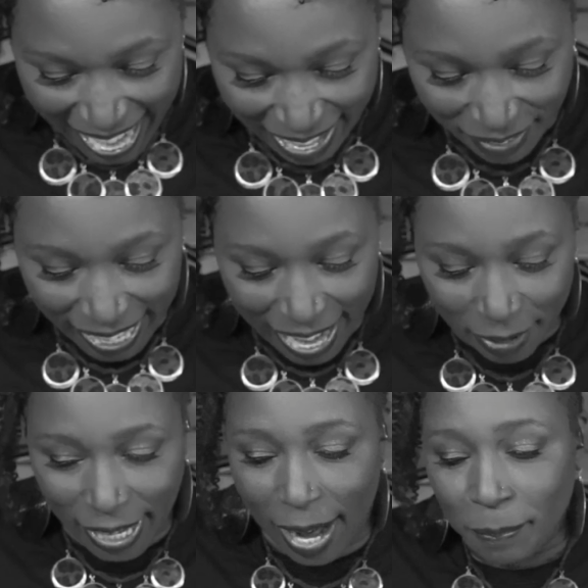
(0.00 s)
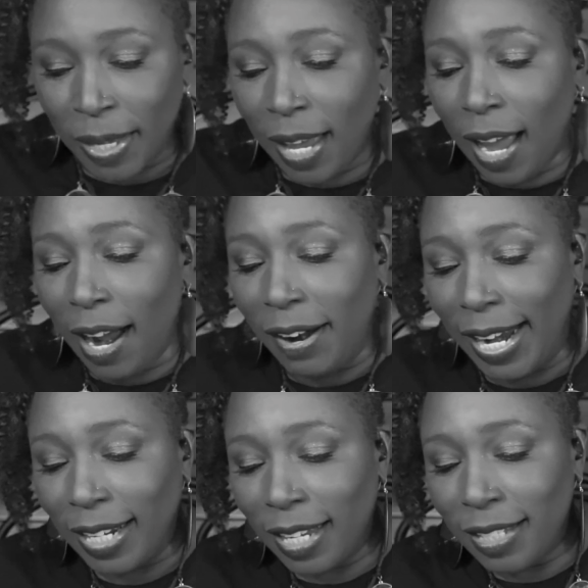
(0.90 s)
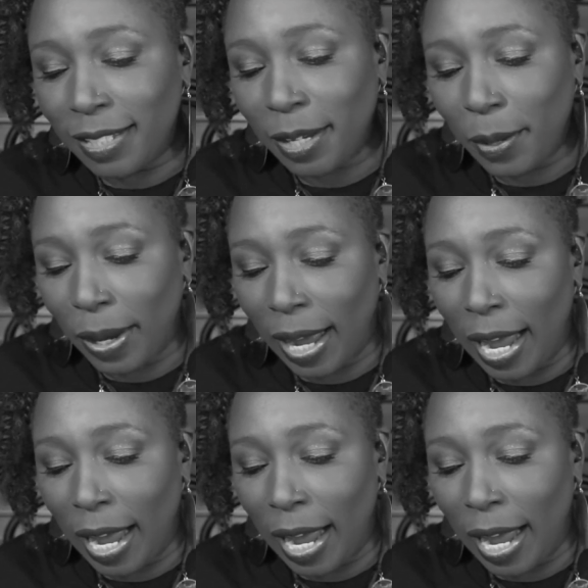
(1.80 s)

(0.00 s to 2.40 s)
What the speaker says: Oh my God. Okay. All right. So